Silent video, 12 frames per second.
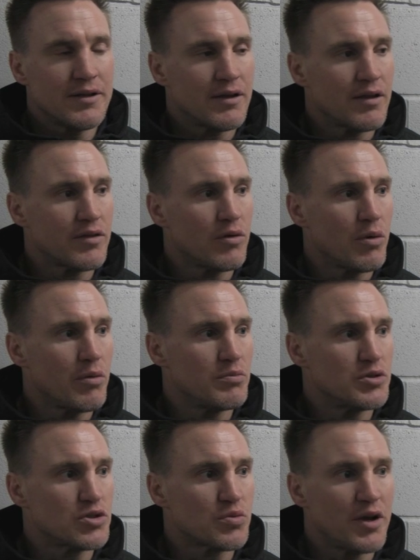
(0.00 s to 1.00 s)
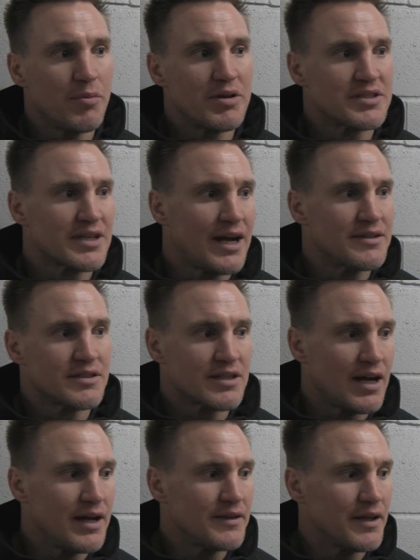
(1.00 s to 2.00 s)
I thought we just went a bit side to
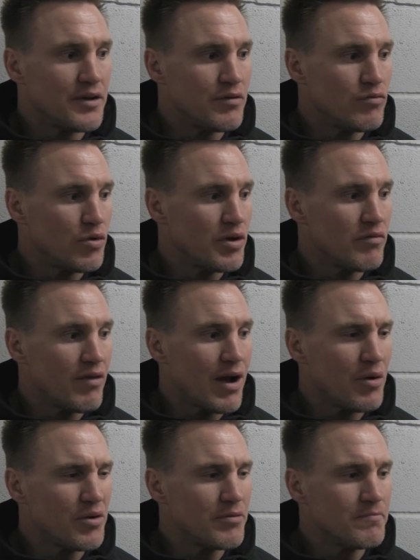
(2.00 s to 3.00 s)
side then and running round,